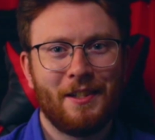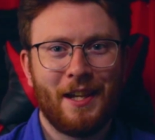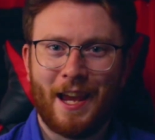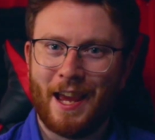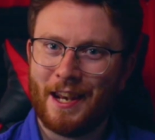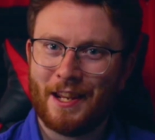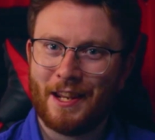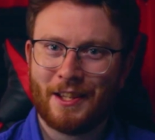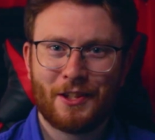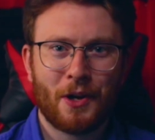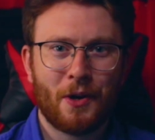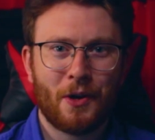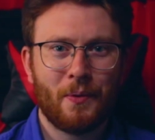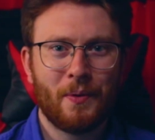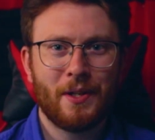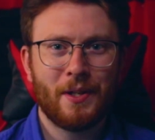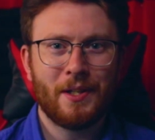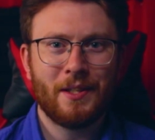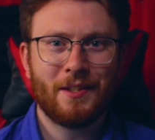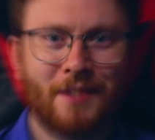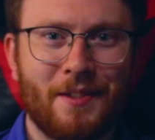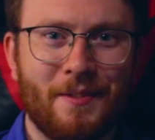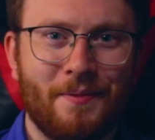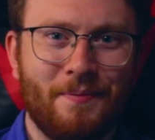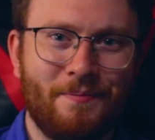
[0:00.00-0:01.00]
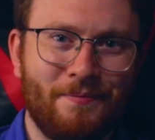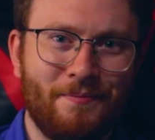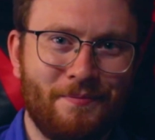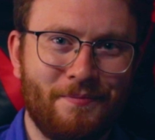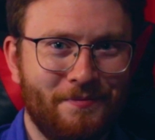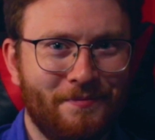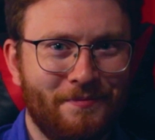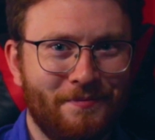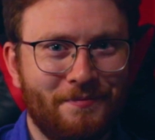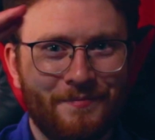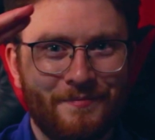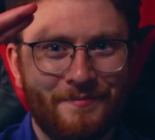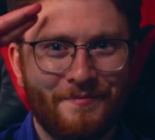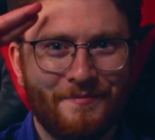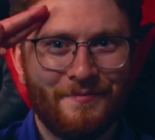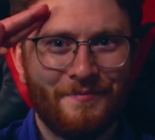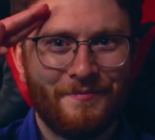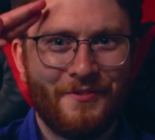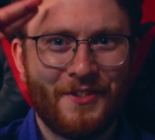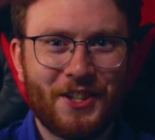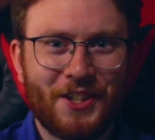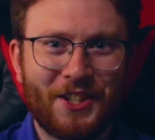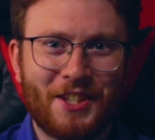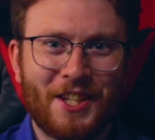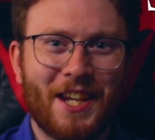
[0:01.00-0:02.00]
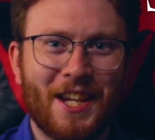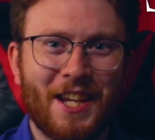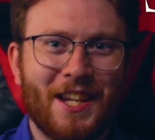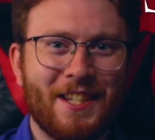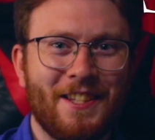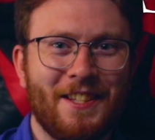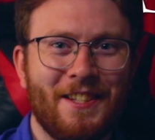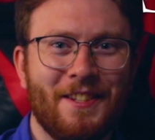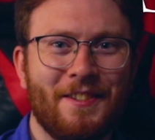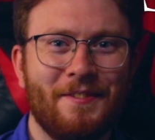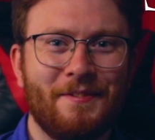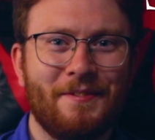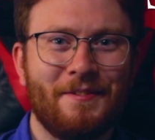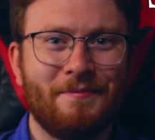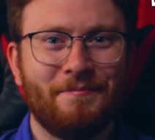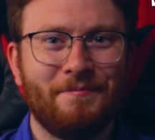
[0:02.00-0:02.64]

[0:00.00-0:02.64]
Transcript: And as always, vi ses.